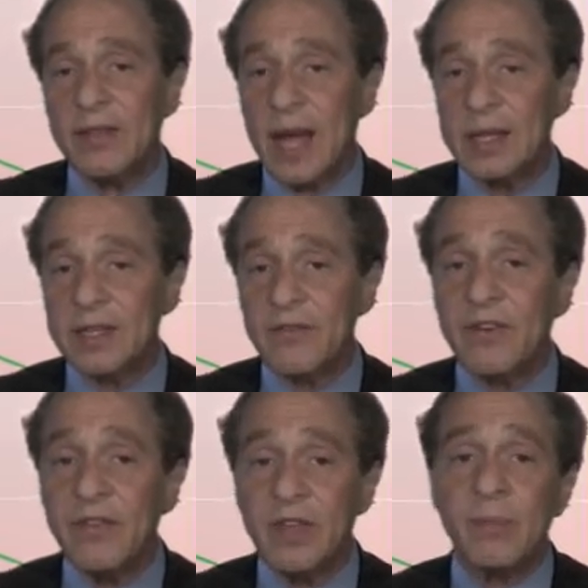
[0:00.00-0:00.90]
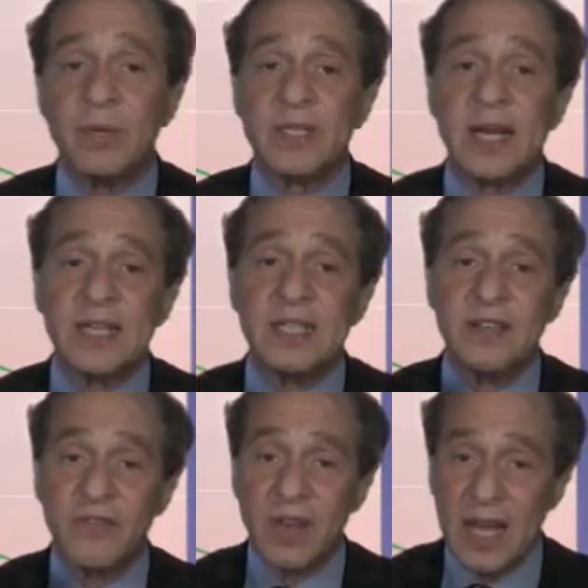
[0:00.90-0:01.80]
That's a 50%
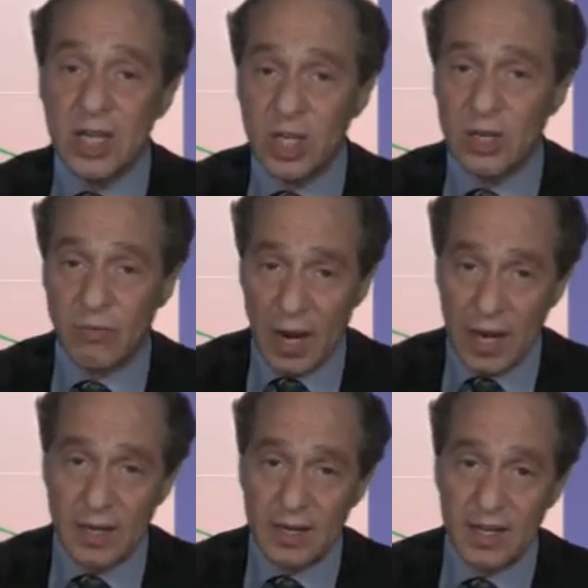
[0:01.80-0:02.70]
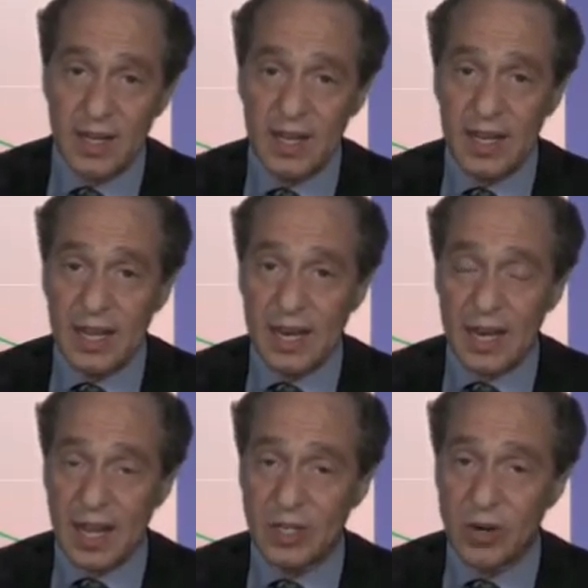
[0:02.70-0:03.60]
deflation rate
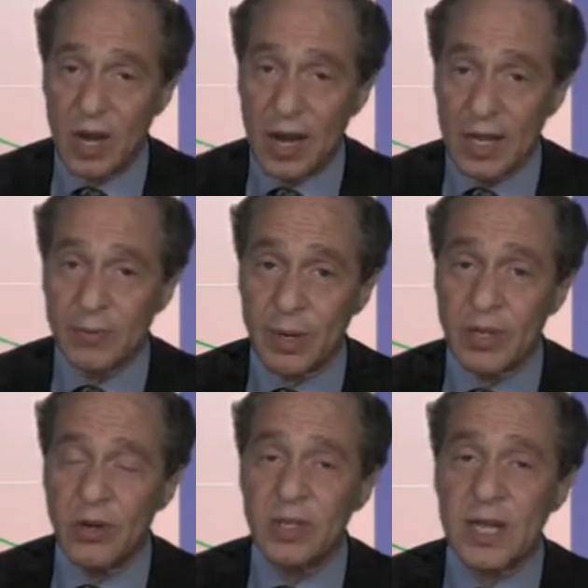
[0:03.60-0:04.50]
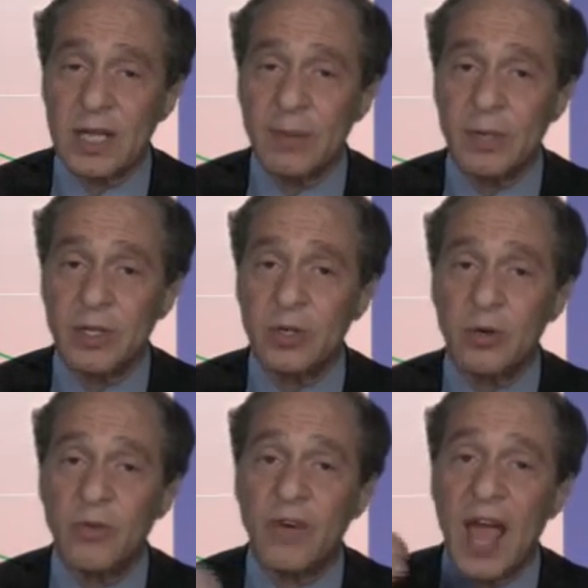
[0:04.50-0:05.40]
in electronics, but it turns out to be
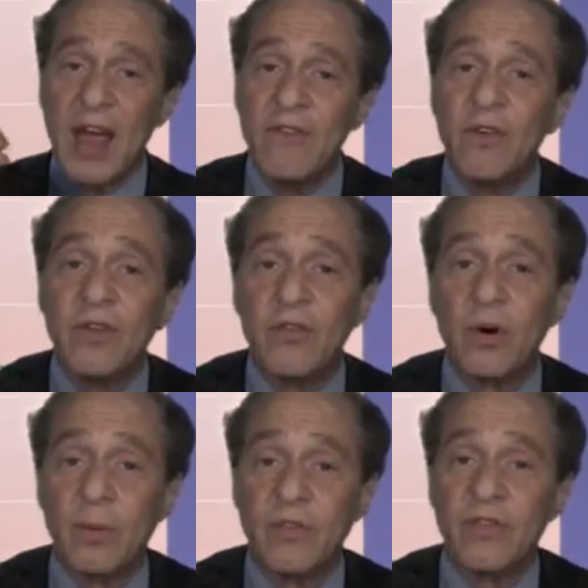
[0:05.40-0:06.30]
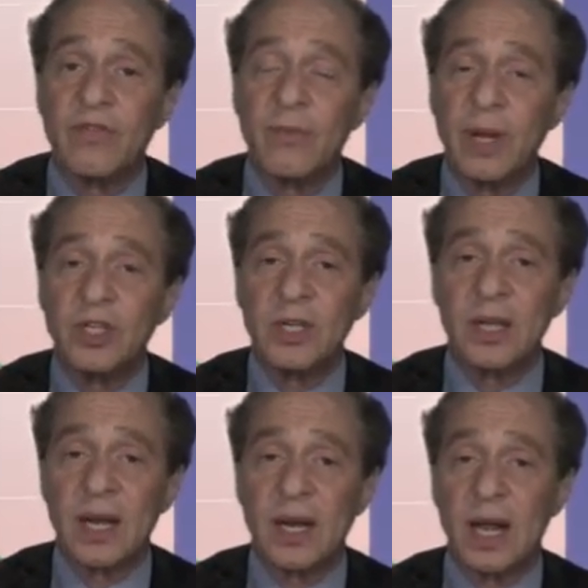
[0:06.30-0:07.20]
true of every form of information
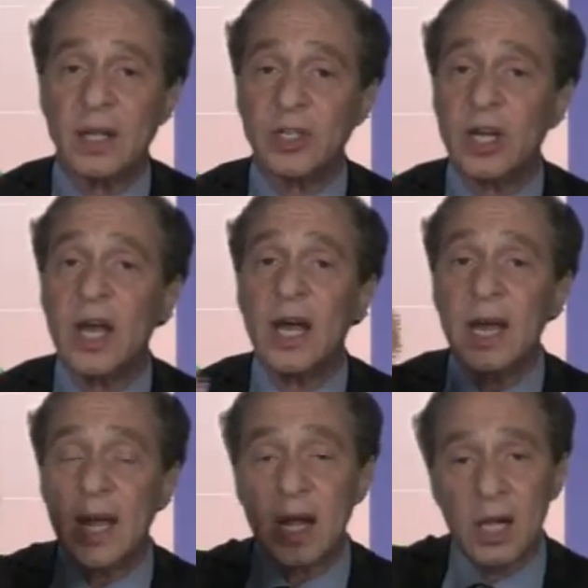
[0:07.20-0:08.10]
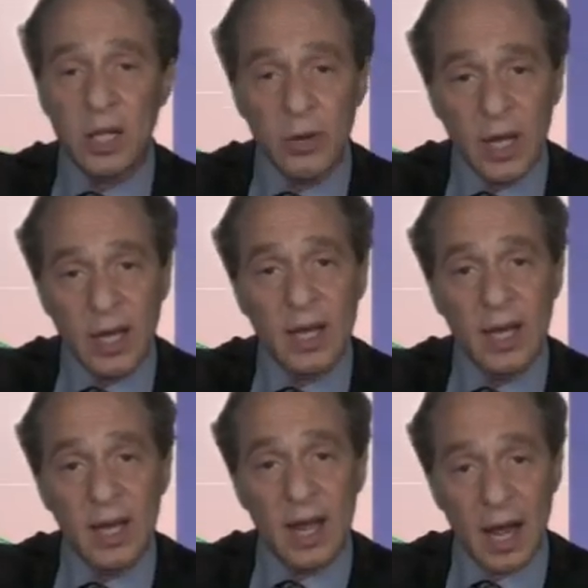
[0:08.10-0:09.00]
technology, including
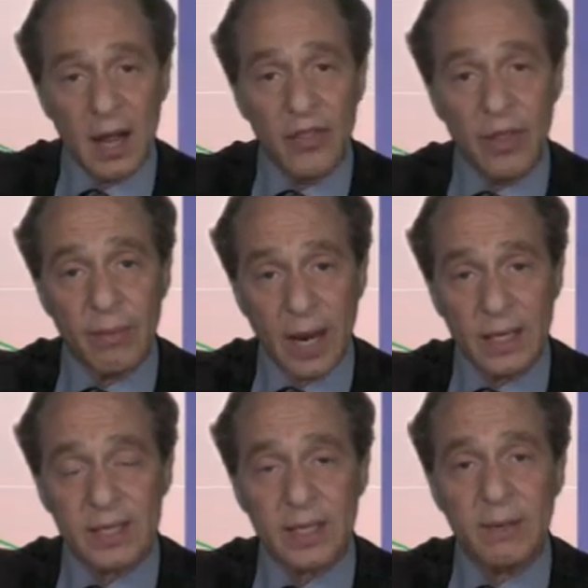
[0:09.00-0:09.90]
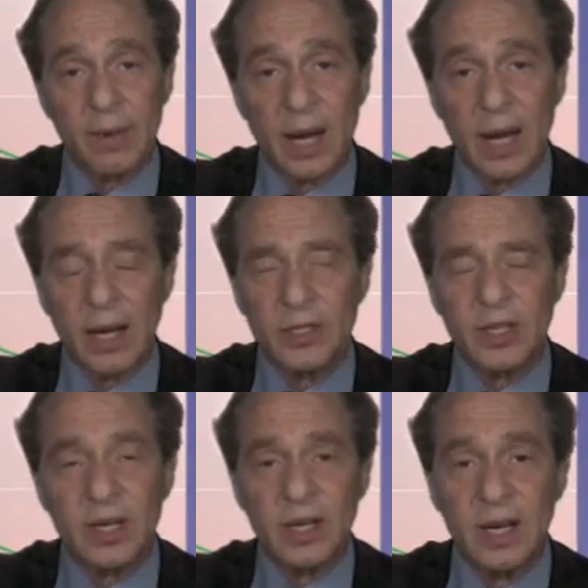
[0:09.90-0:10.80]
health and medicine,
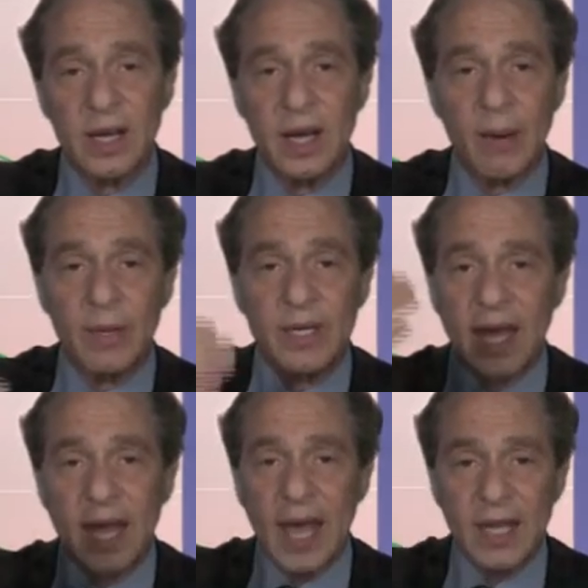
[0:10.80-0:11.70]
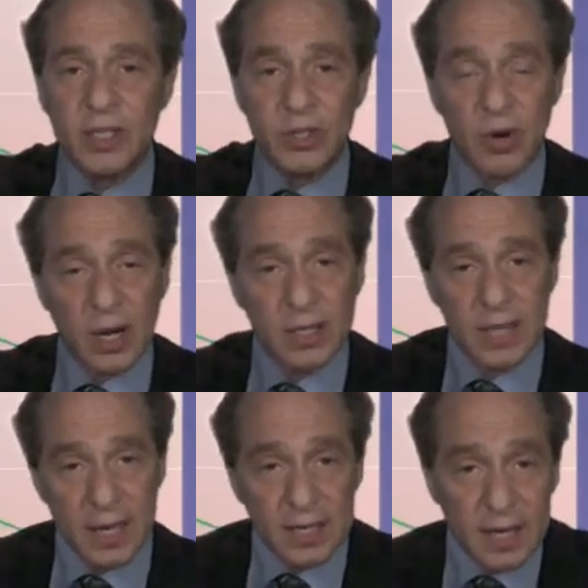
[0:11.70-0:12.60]
biology. I mean, take AIDS
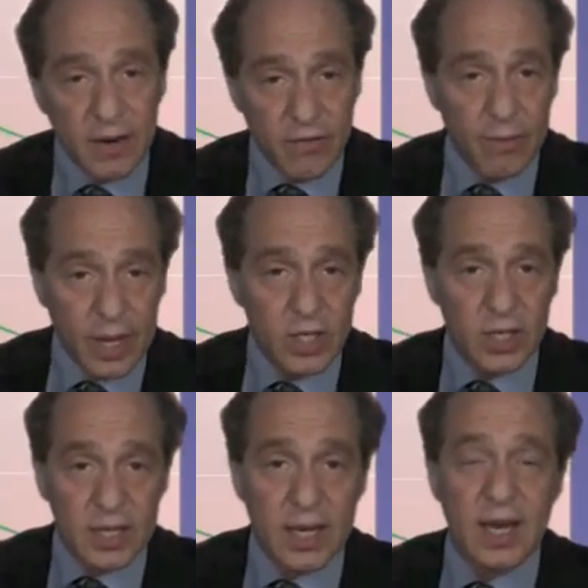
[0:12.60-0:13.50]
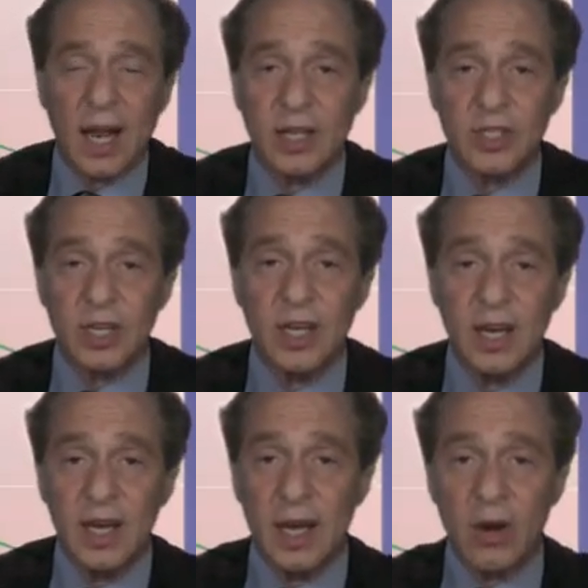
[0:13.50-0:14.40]
drugs. That's an information technology.
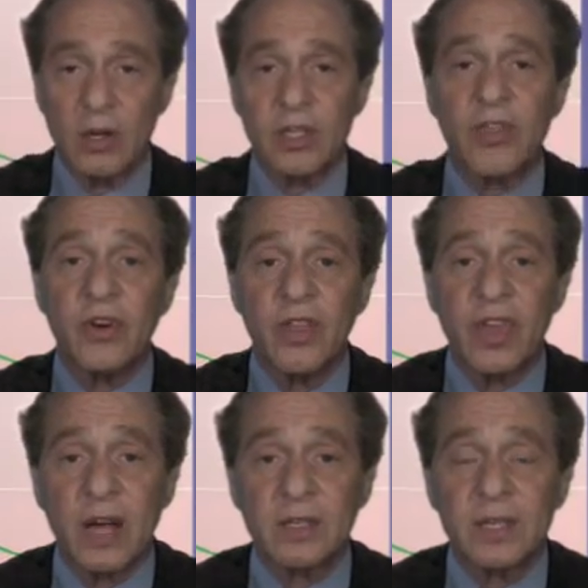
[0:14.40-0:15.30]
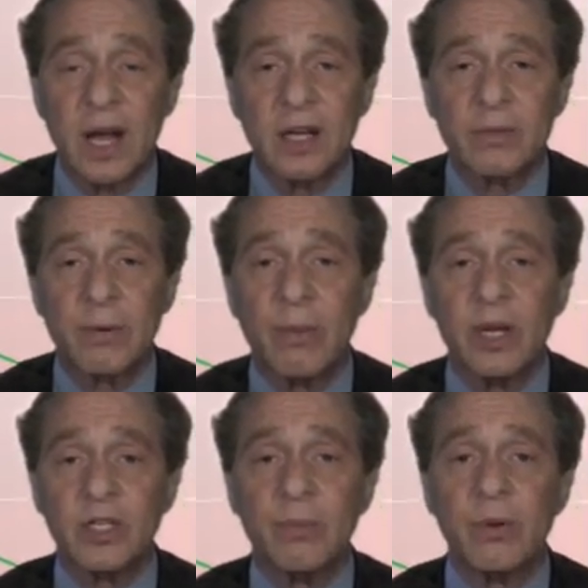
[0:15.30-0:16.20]
It cost $30,000 per
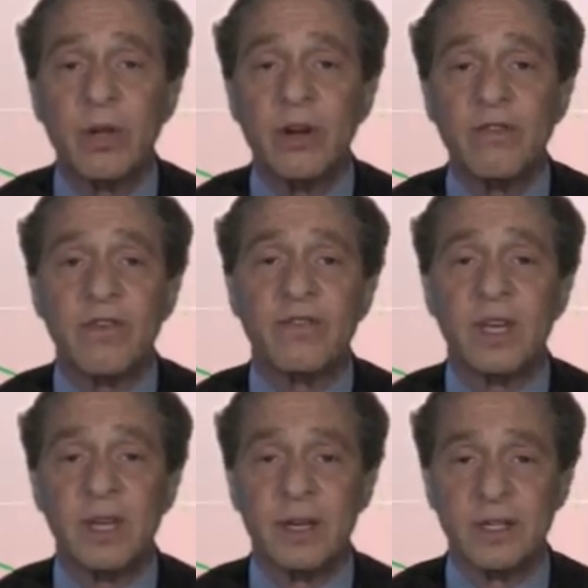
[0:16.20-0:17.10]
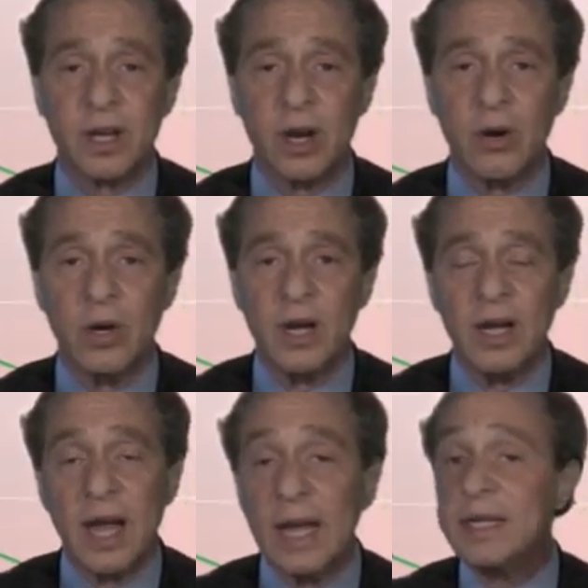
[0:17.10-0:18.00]
patient per year 15 years ago
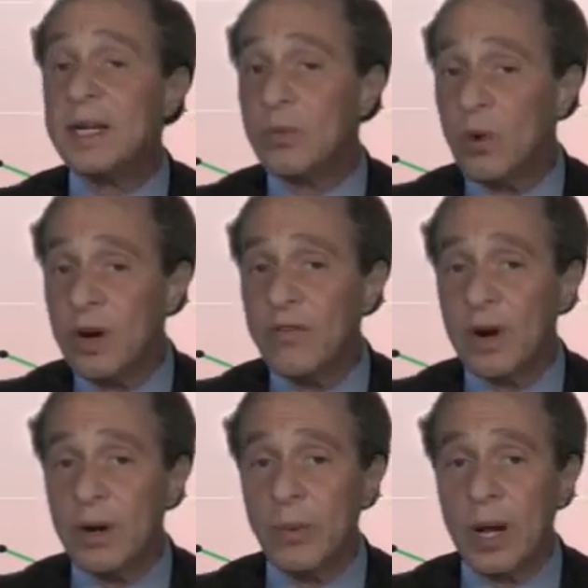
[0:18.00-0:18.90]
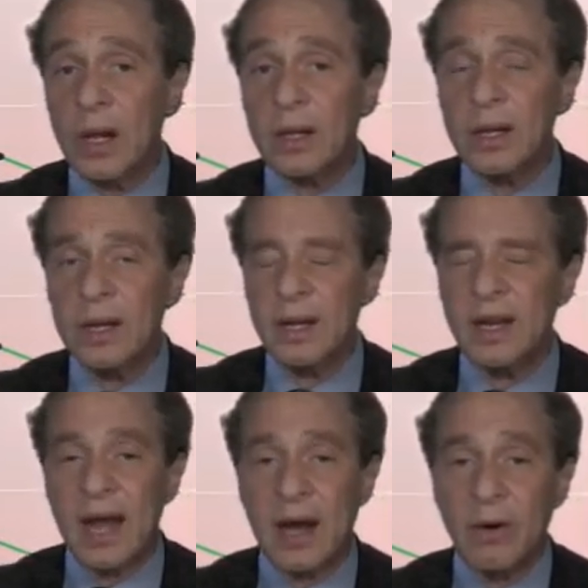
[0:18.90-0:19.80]
and didn't work very well.
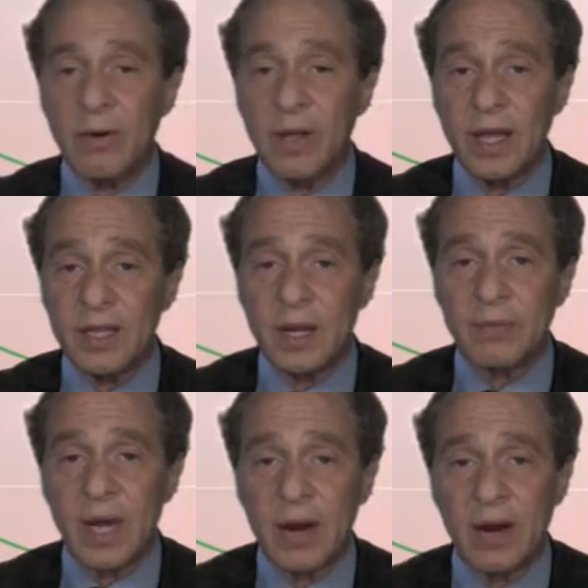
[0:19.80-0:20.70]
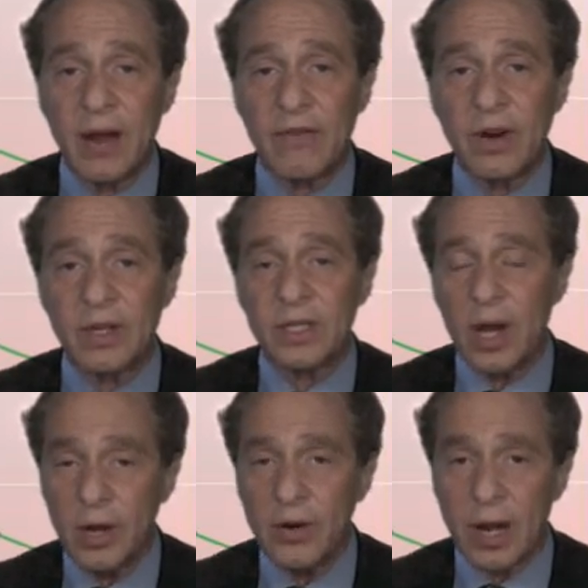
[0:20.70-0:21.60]
Now, in sub-Saharan Africa, it's
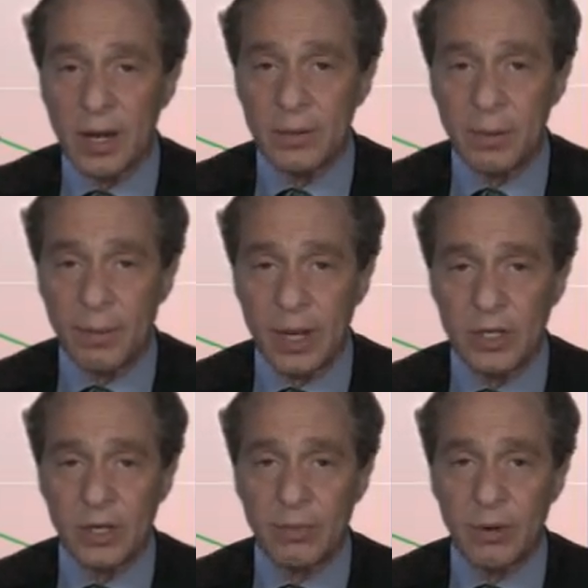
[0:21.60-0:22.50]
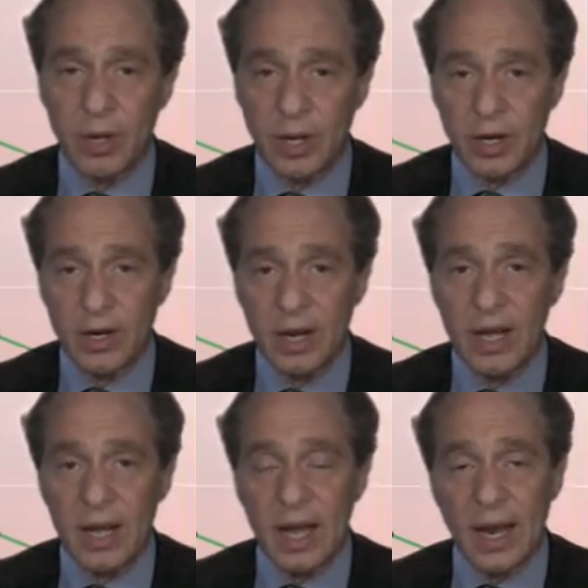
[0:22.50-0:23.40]
$100 per patient per year
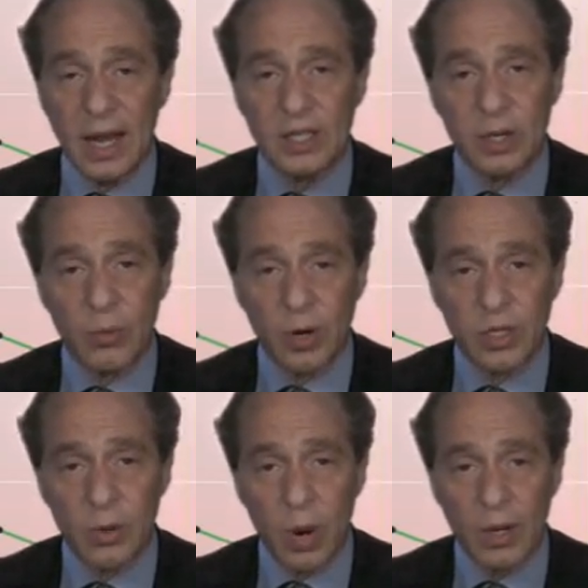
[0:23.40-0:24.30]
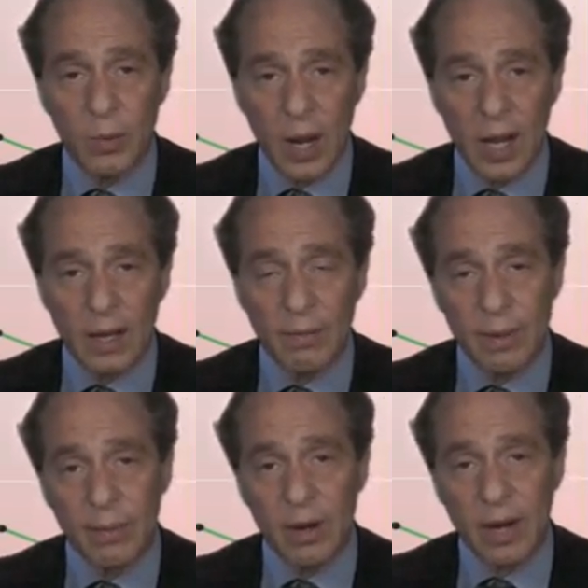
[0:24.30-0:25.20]
and actually works quite well, and
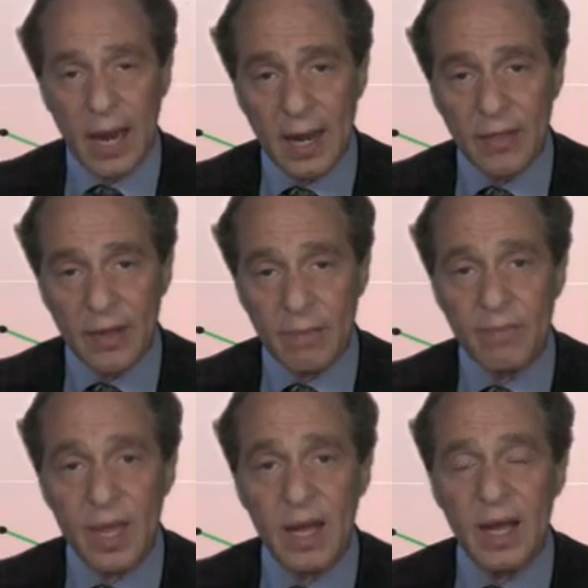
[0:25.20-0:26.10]
people are getting them.